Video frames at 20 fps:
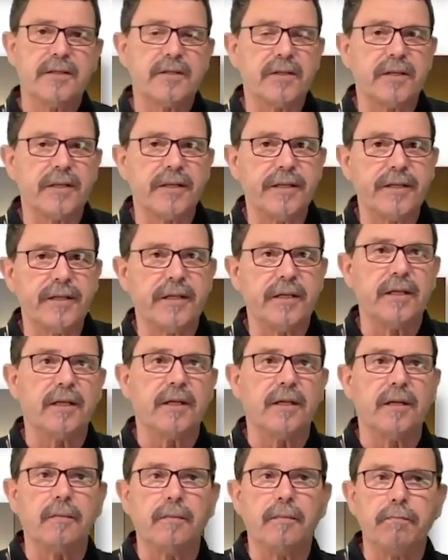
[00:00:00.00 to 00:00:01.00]
say,
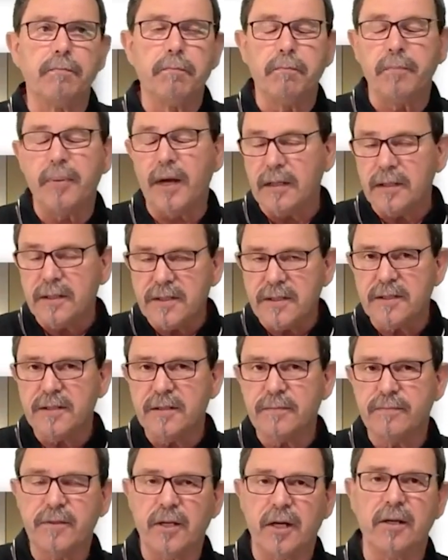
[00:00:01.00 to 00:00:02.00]
ballast,
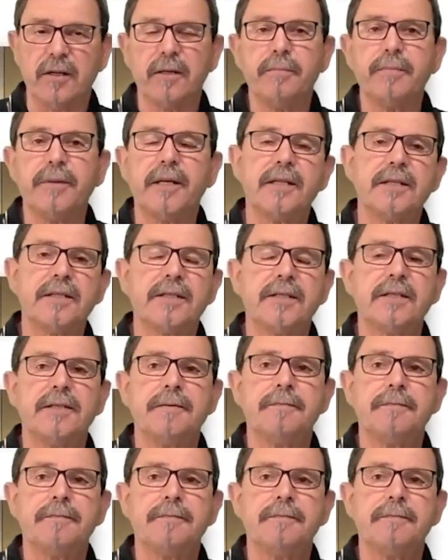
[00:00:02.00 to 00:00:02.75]
Dali ballast,